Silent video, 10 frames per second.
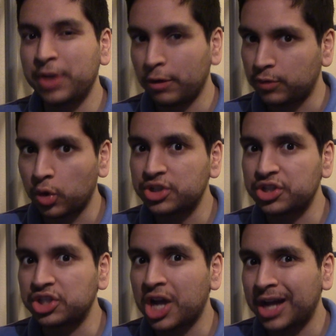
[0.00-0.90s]
Now, of course,
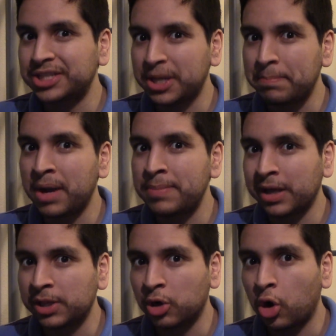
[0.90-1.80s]
this concept might be a
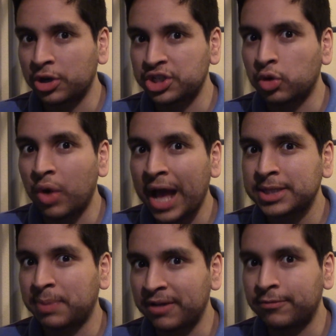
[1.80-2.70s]
little hard to grasp at